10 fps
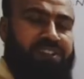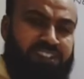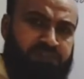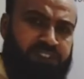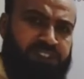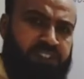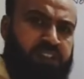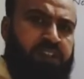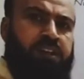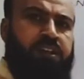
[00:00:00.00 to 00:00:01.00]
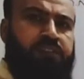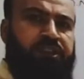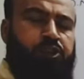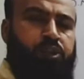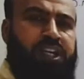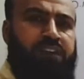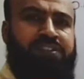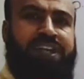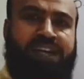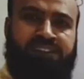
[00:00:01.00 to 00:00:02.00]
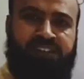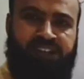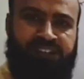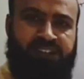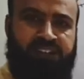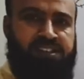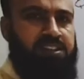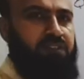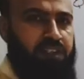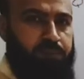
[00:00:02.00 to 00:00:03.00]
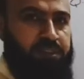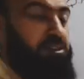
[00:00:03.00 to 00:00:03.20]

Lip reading: this function we don't have direct integration available,